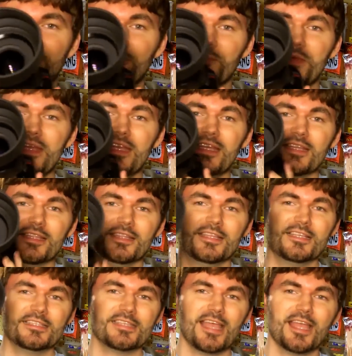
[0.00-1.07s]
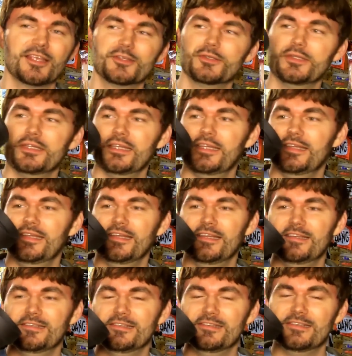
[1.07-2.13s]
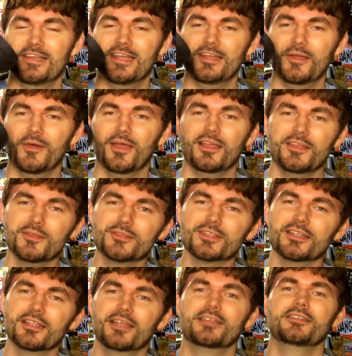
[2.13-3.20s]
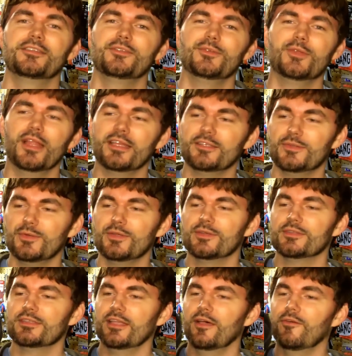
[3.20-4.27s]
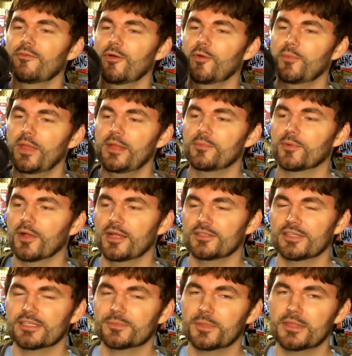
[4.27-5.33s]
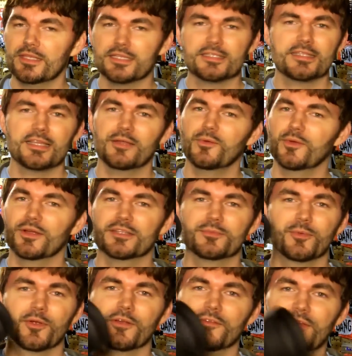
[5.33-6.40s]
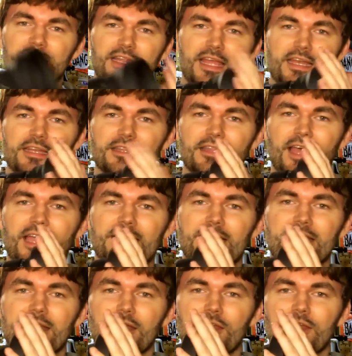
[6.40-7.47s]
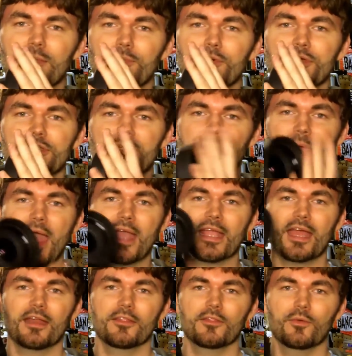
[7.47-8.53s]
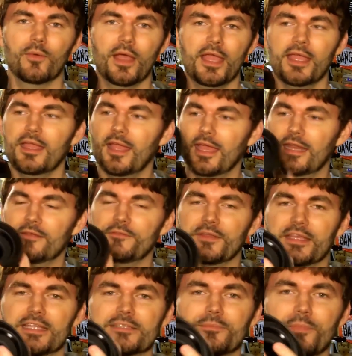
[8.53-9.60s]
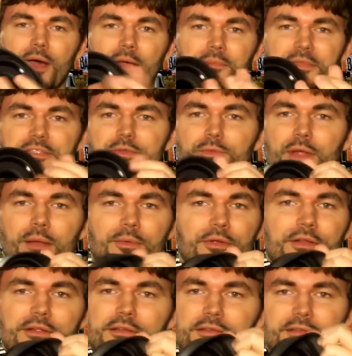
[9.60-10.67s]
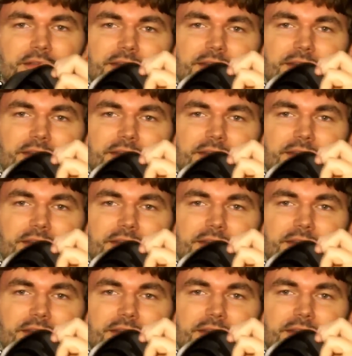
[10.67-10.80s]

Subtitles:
for me, this actually, I know I usually like to do like do-it-yourself homemade projects, but this thing works perfect. And the idea that you can push it back out of the way, and if it gets bumped, it's rubber,